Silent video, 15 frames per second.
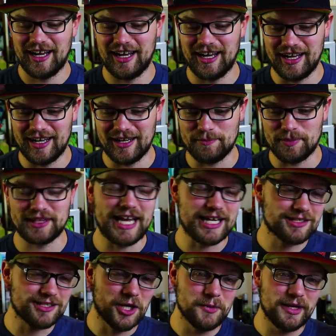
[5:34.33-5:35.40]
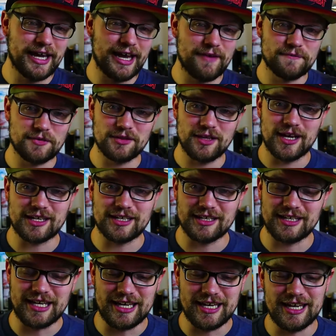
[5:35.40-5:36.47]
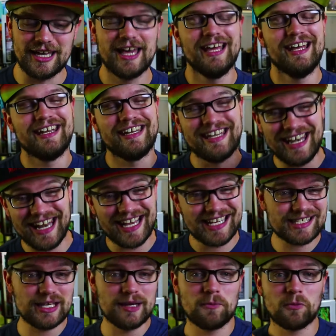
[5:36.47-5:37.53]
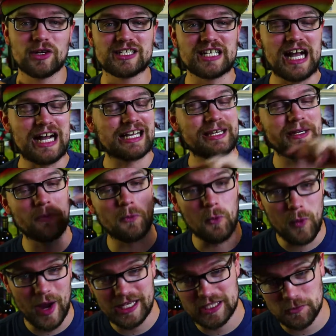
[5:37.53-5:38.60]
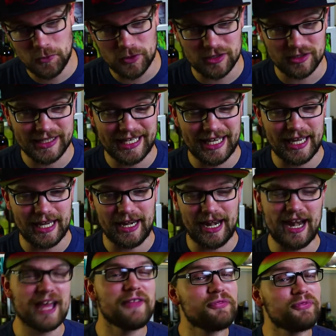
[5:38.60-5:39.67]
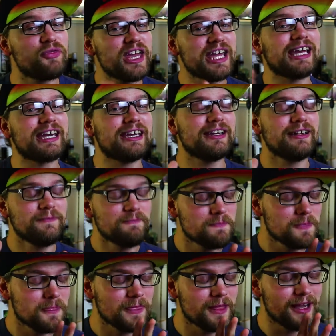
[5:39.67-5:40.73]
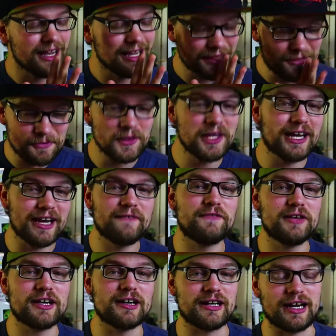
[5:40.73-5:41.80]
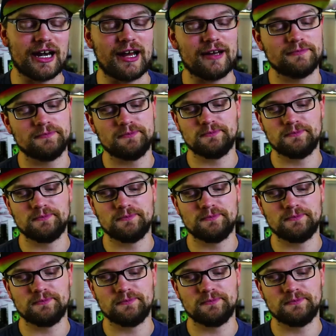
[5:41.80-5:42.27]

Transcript: But that's all we have for Locke and Key. Next up, we're talking Westworld again, and I think I figured it out.